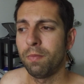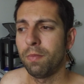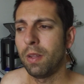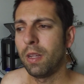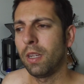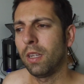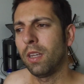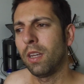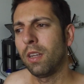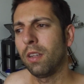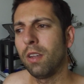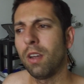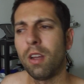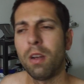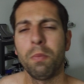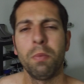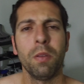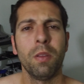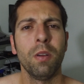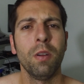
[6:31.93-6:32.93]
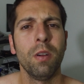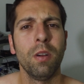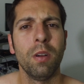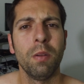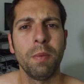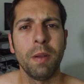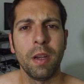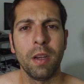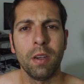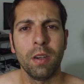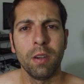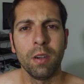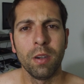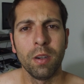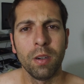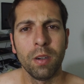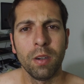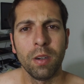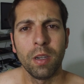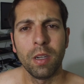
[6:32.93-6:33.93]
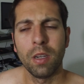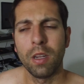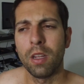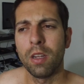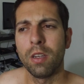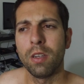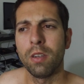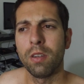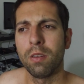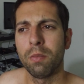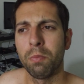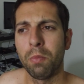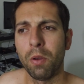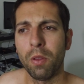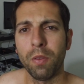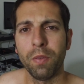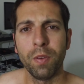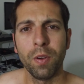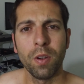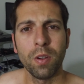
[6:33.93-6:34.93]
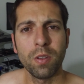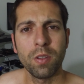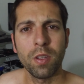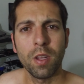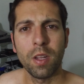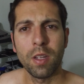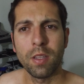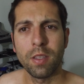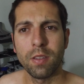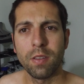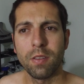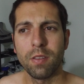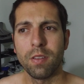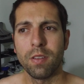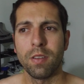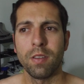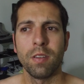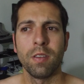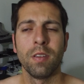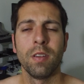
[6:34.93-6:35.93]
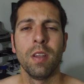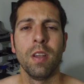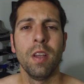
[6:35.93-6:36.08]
and kind of caught up with her about her and both of her sons and